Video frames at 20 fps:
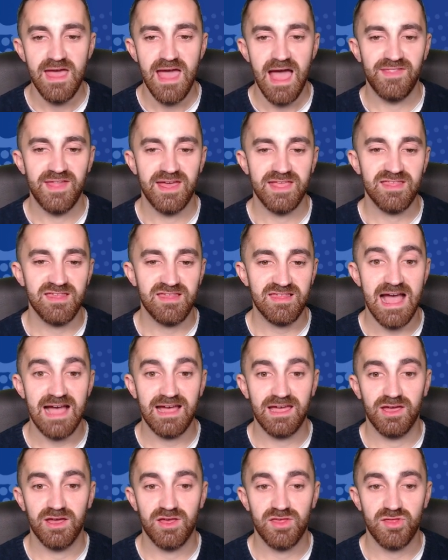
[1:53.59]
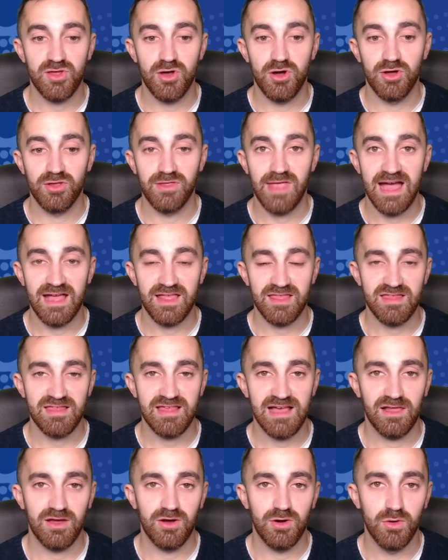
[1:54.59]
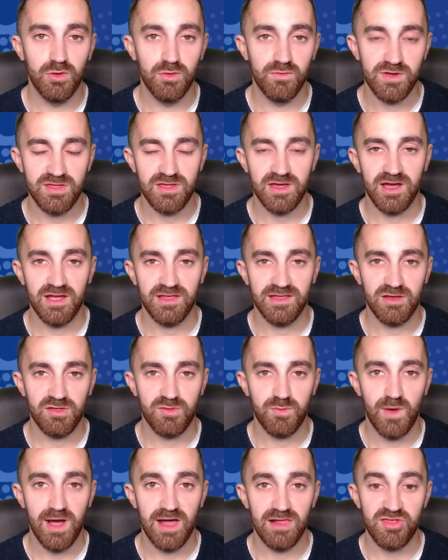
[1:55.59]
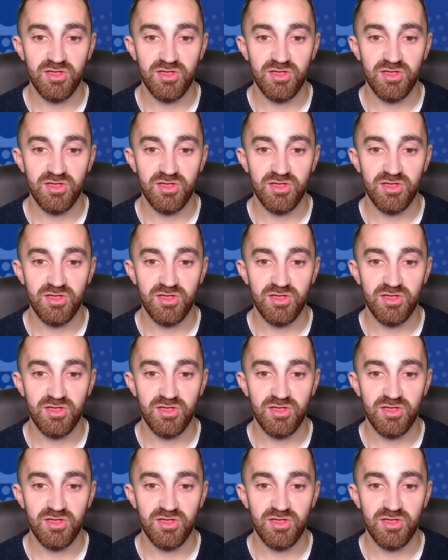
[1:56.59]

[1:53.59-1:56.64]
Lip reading: and then Saka, Son and Salah all returning as well.